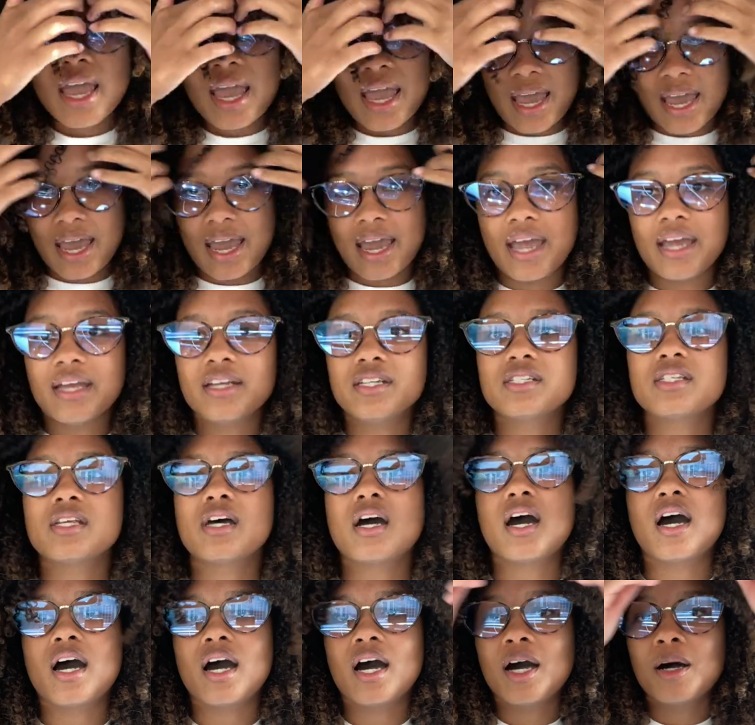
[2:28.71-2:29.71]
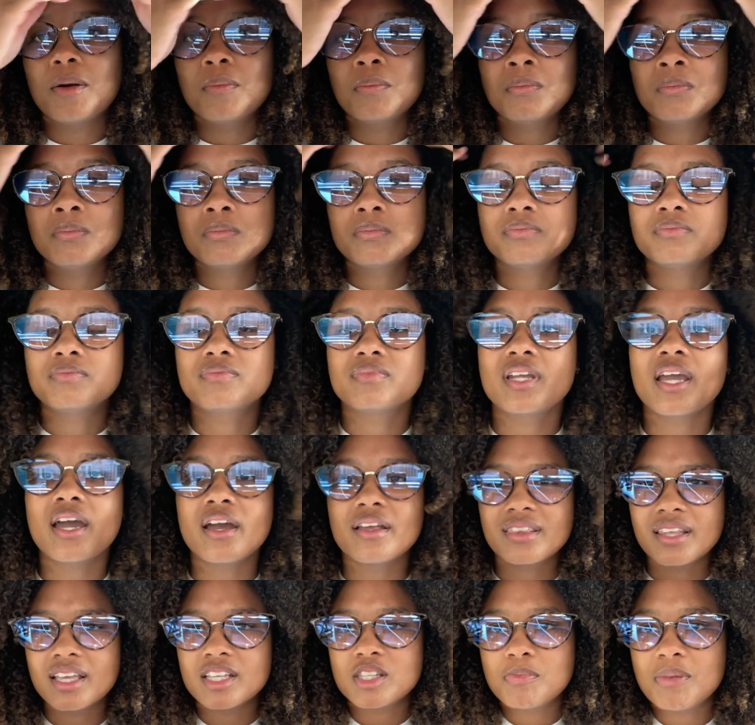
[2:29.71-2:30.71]
And yeah,
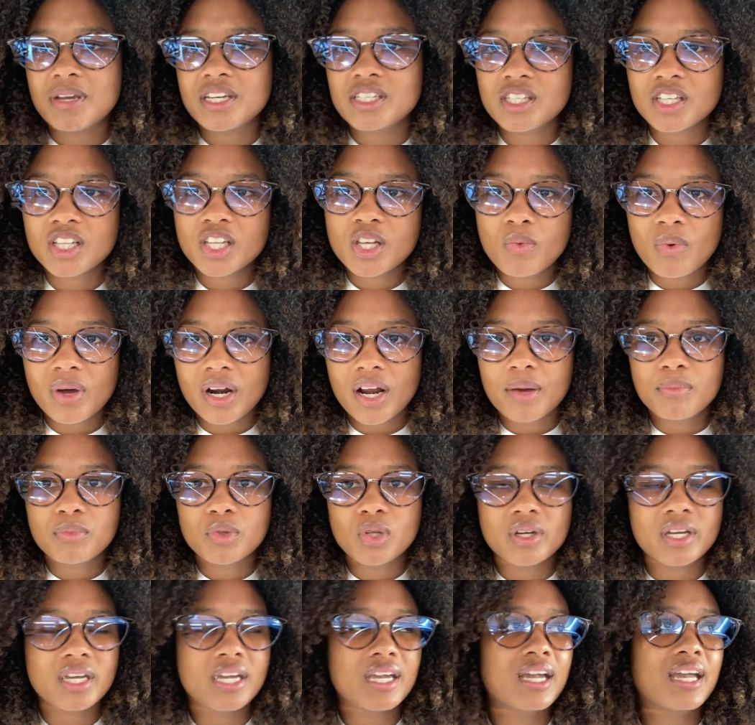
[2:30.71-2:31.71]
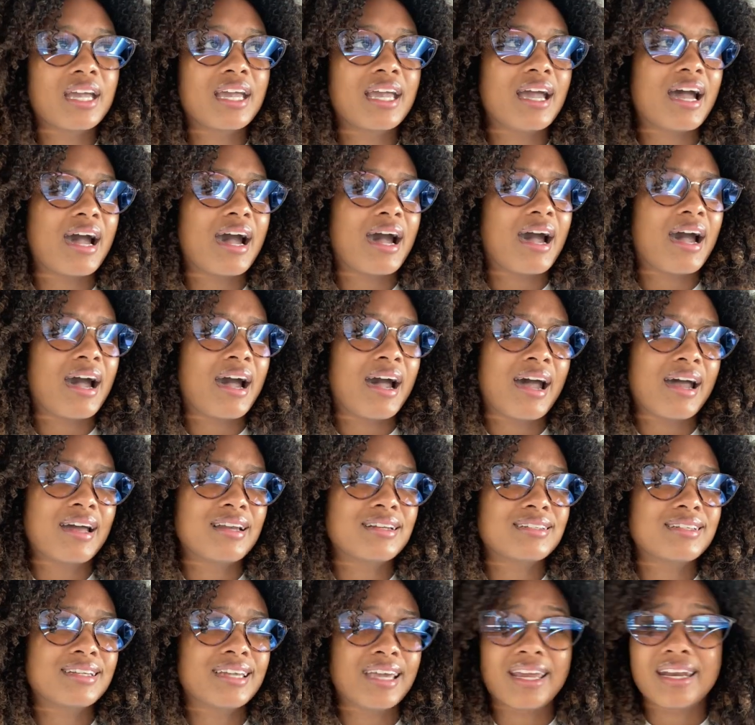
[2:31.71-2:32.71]
that's basically what I'm looking at
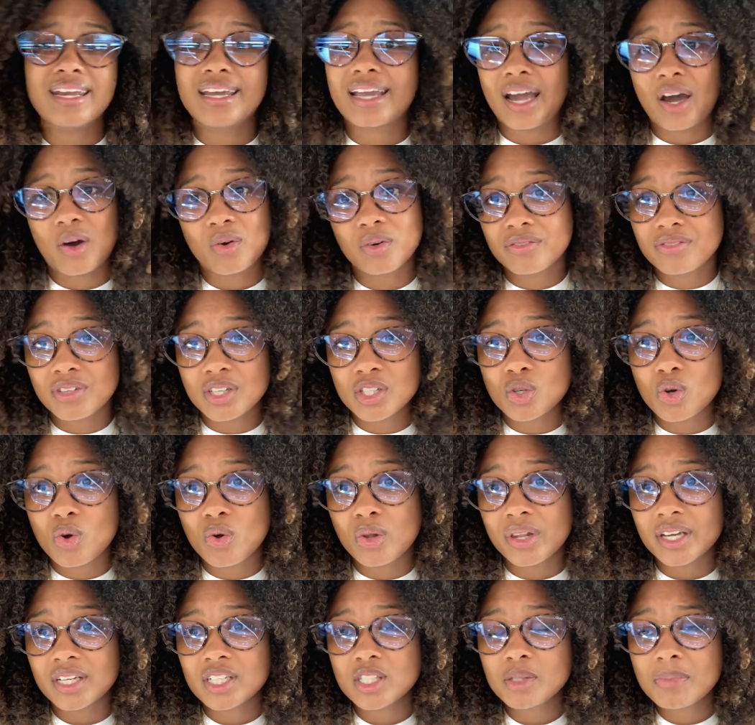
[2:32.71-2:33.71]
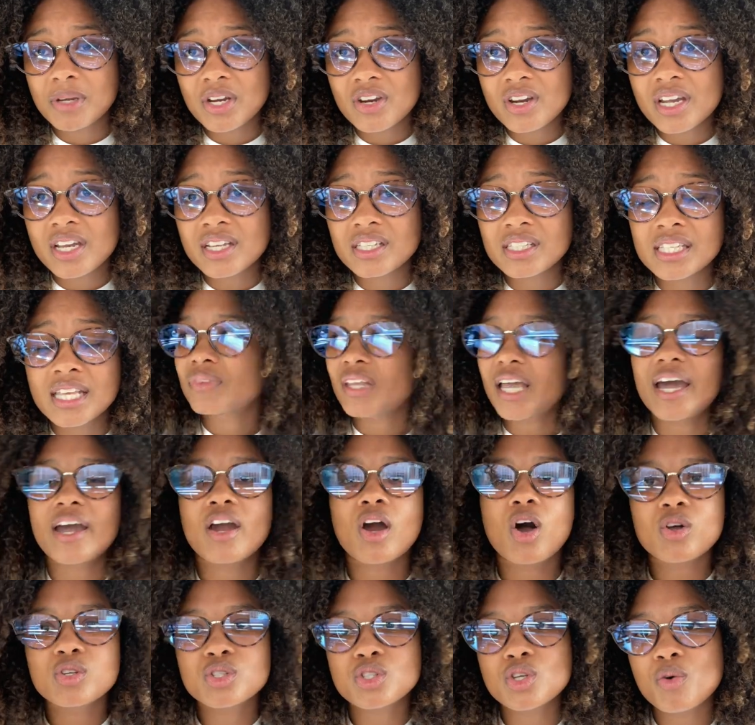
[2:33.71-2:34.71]
getting out of this whole experience. I
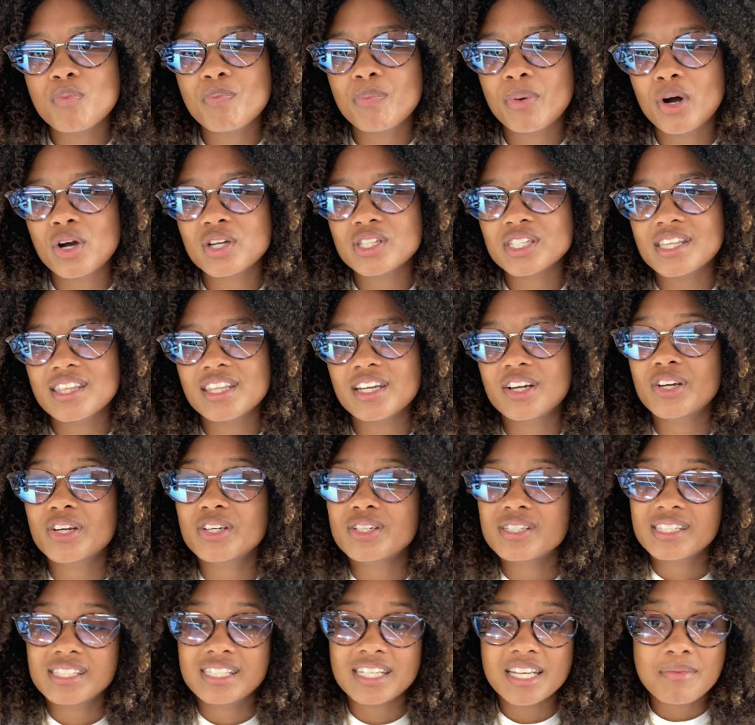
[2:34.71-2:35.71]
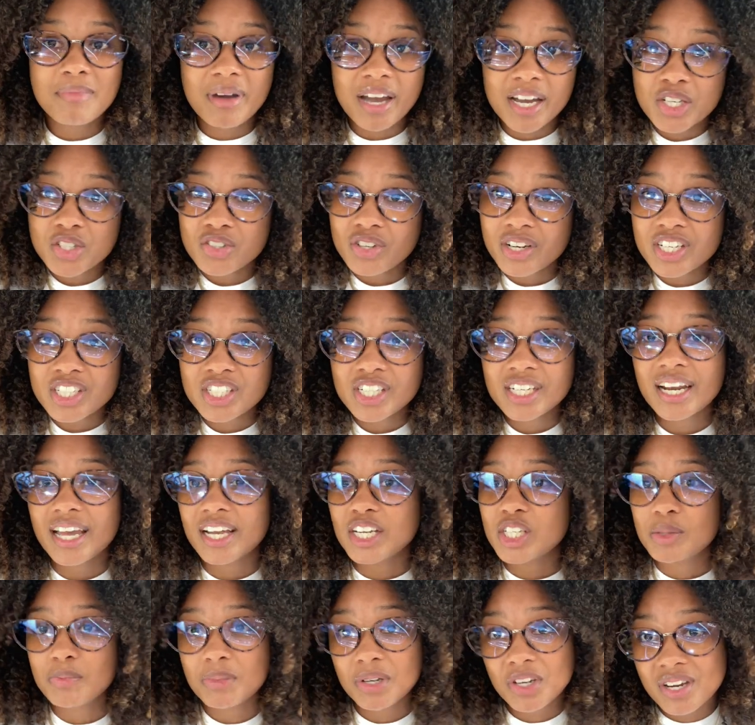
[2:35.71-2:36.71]
also booked their steam hydration
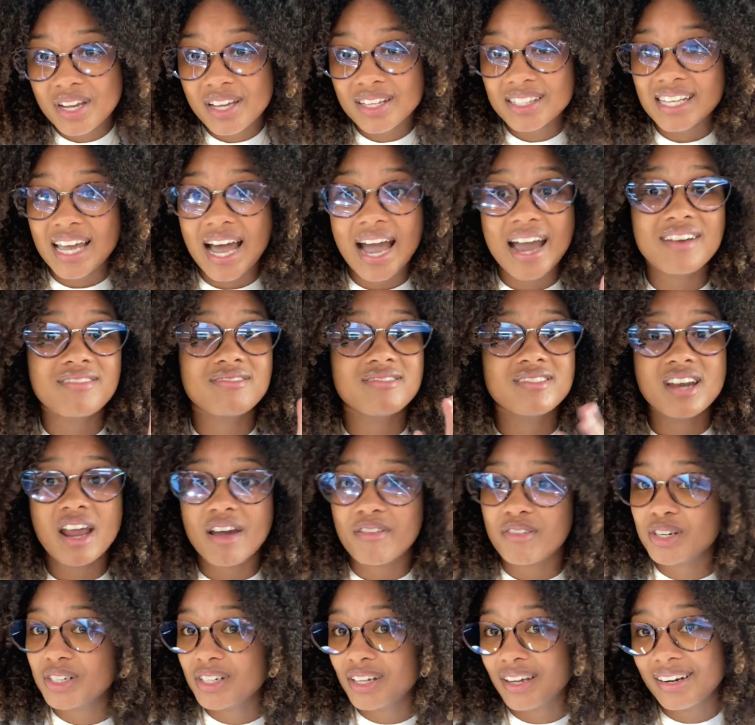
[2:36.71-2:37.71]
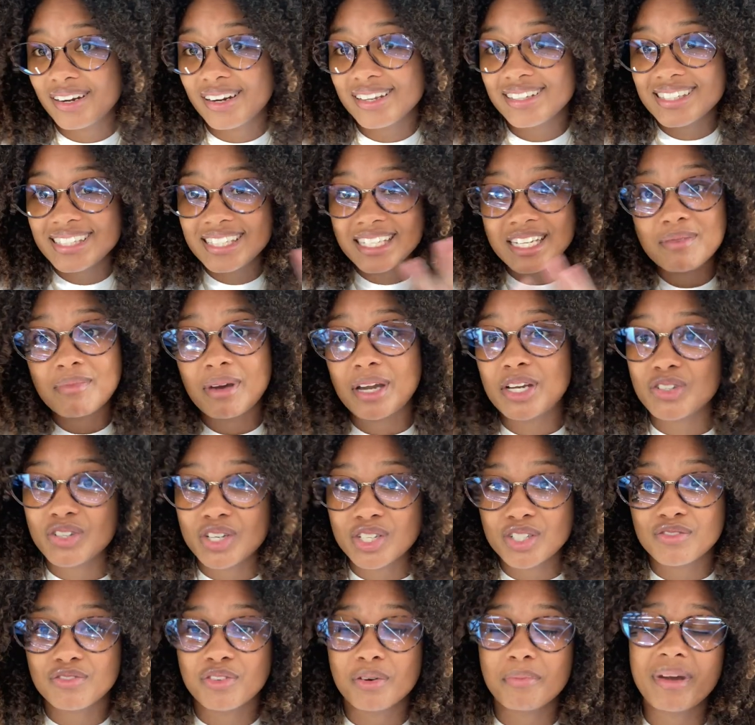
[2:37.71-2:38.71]
experience. I've never done steam
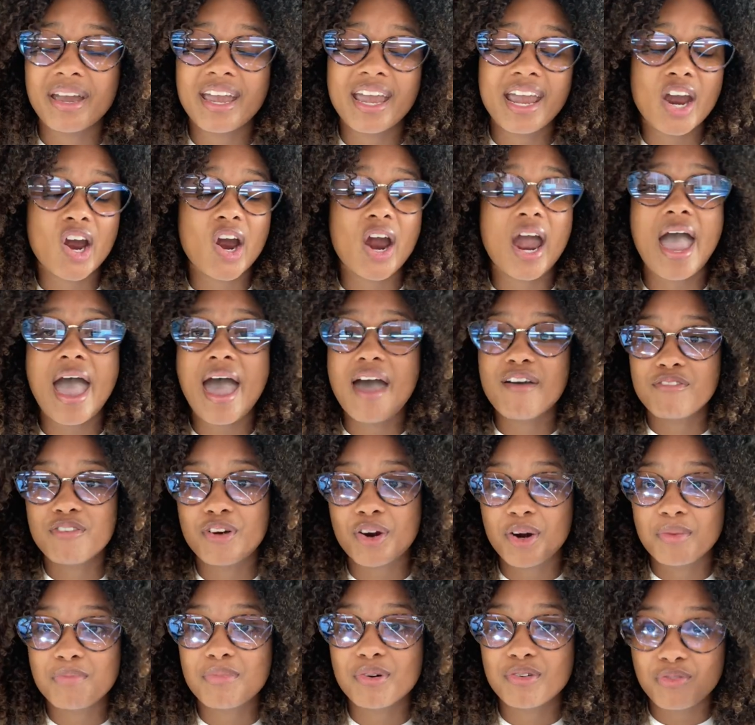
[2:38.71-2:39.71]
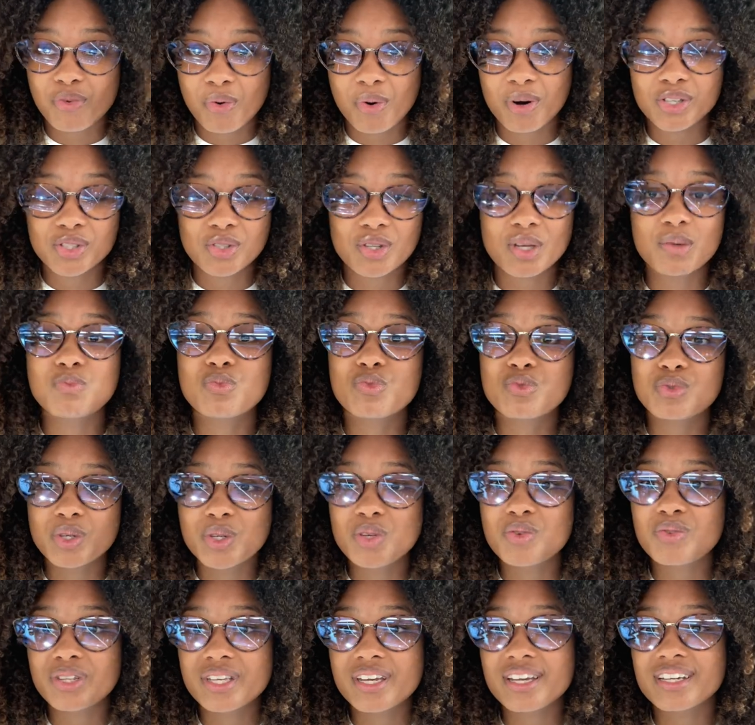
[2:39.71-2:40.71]
hydration for my hair ever before, so I'm
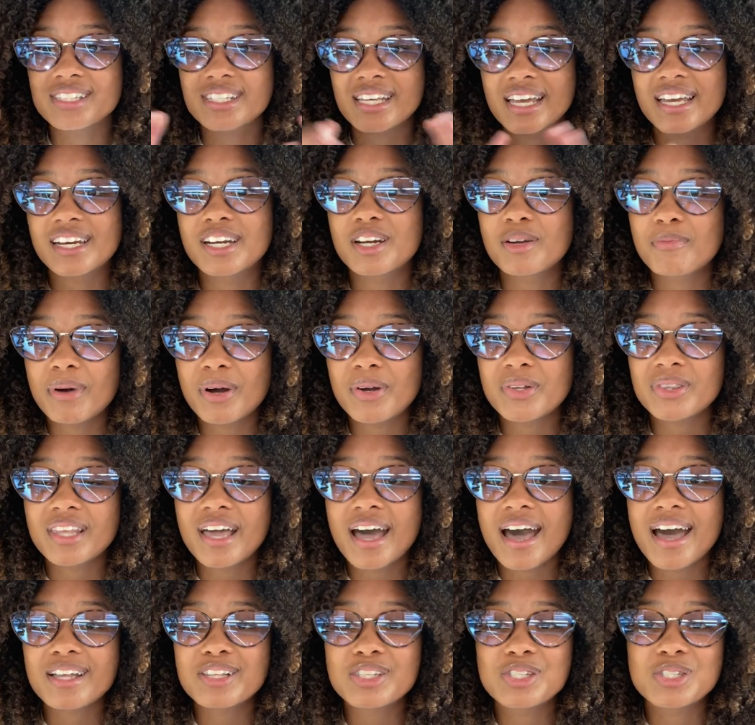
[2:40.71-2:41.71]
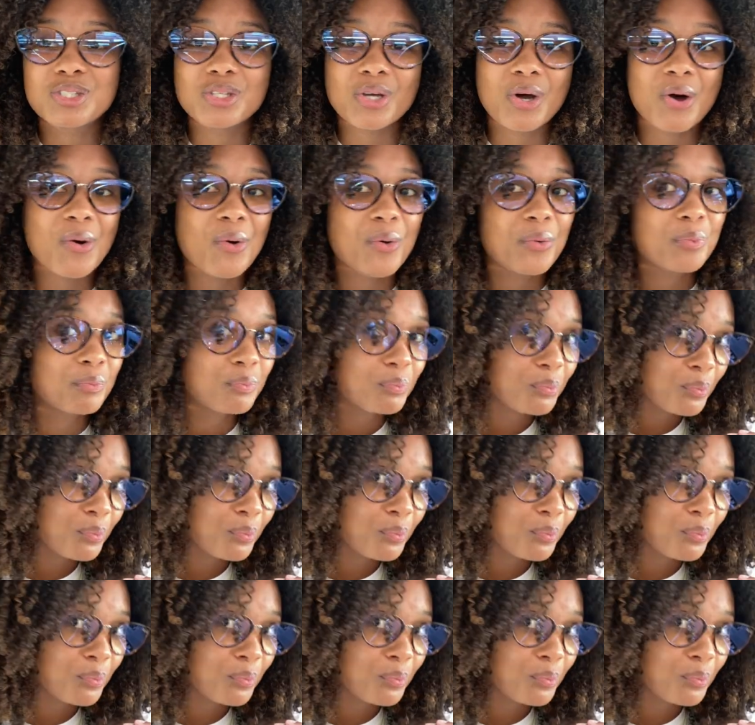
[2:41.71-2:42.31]
really excited about that. So